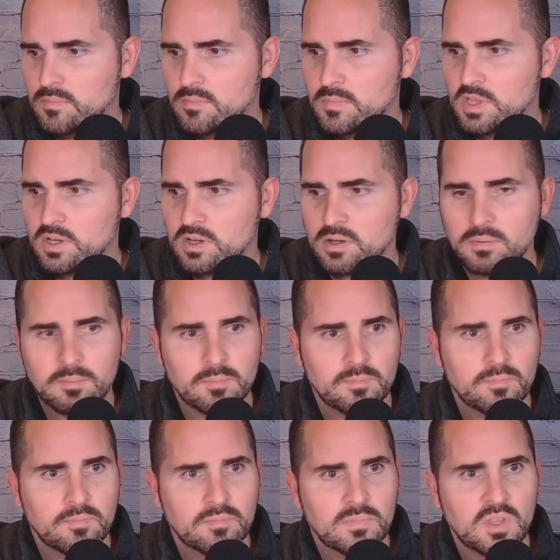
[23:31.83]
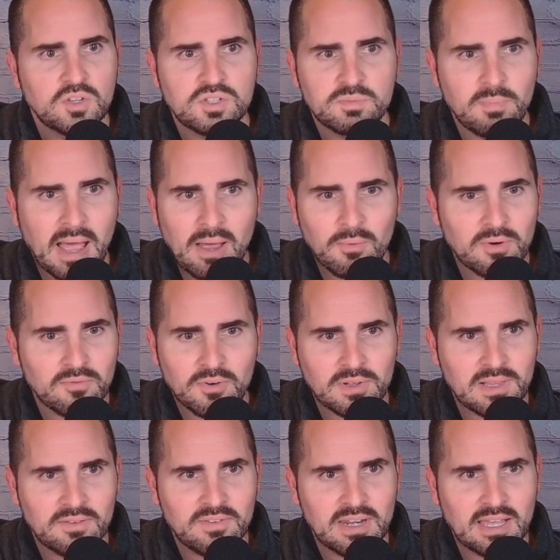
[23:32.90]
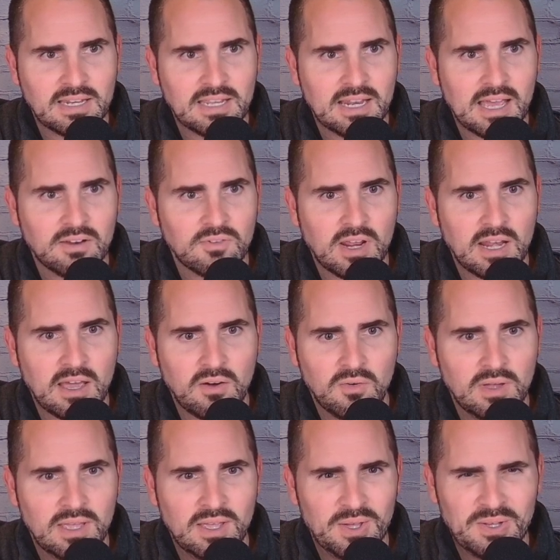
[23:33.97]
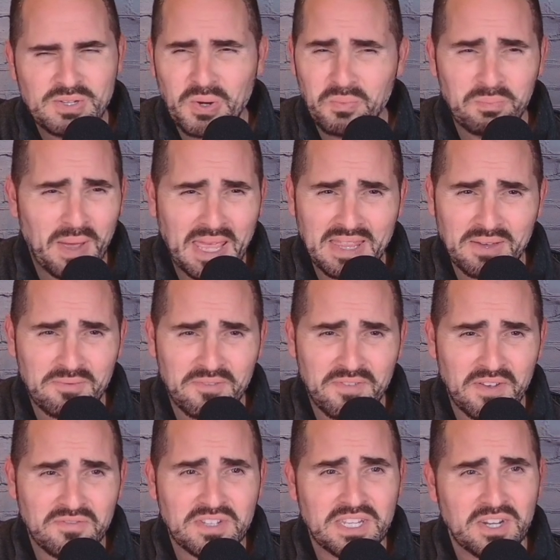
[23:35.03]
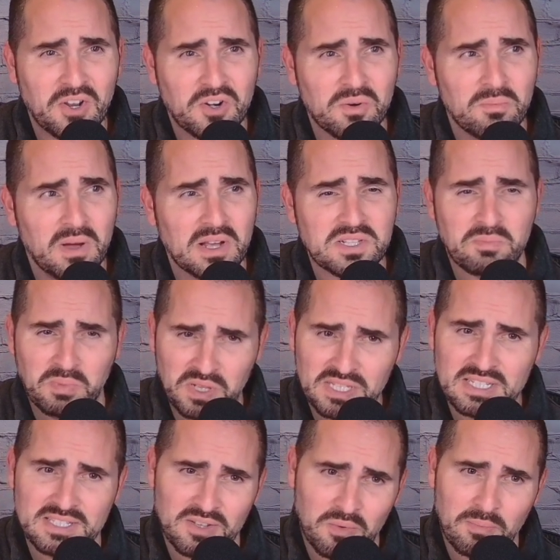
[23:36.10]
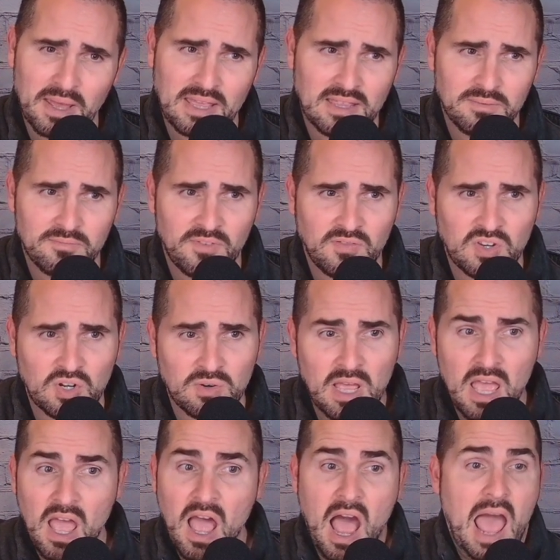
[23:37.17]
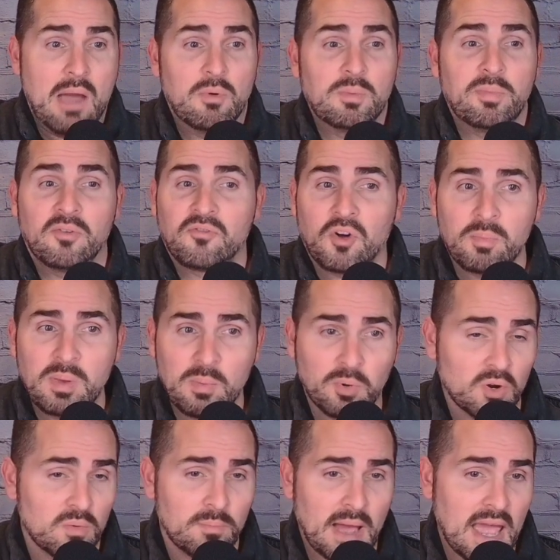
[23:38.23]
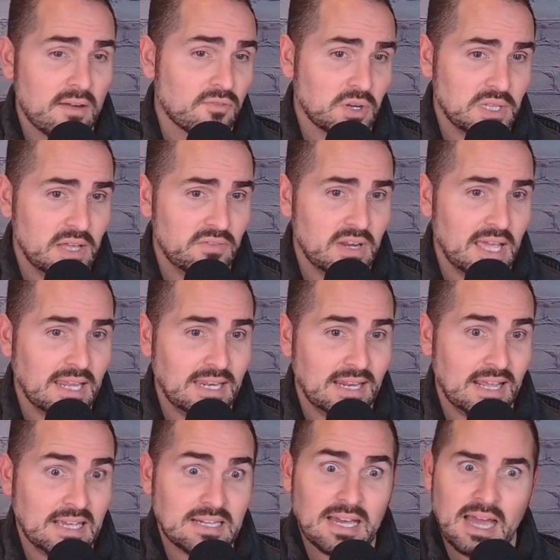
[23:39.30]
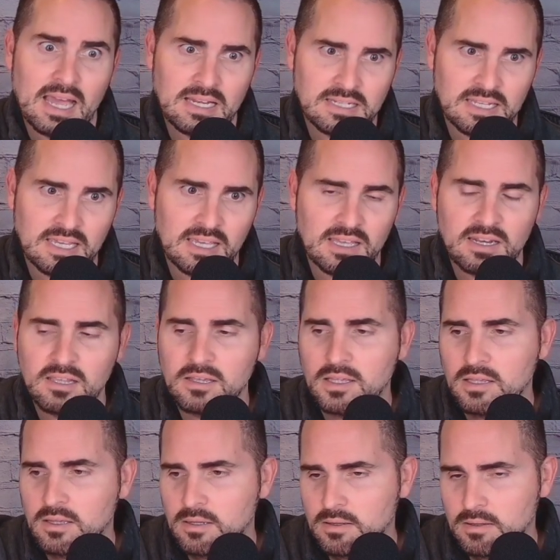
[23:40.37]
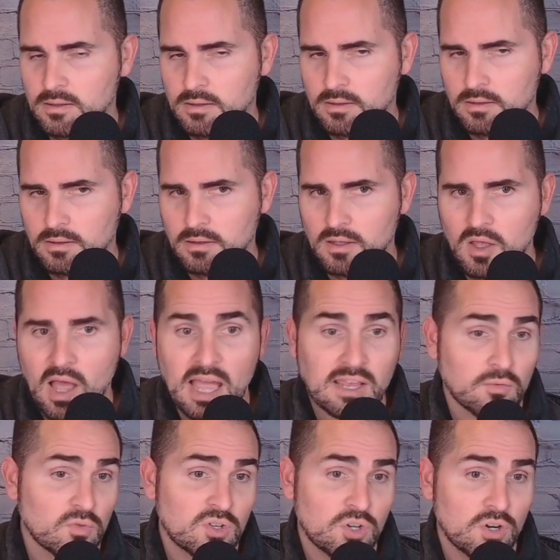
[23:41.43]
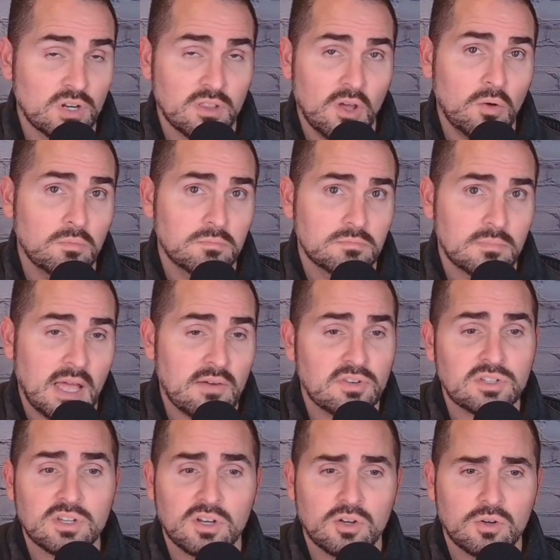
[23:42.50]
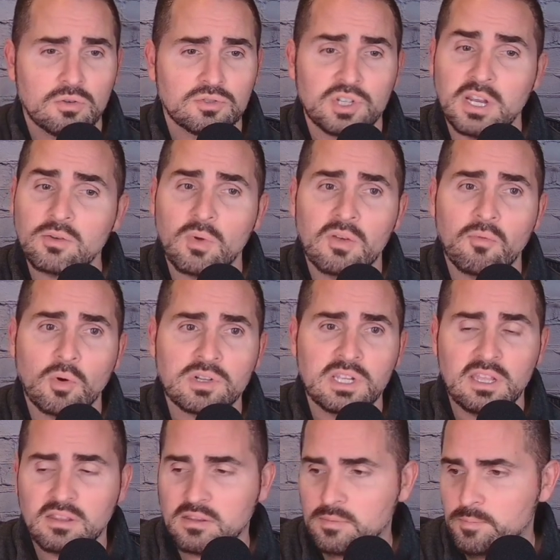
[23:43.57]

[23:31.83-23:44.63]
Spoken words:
Look, you can just buy one for $11.99 right now. Don't pay them $1,500. Please don't pay them $1,500. I would prefer people don't buy it for $11.99. I did. I can return it though. I have until January 14th.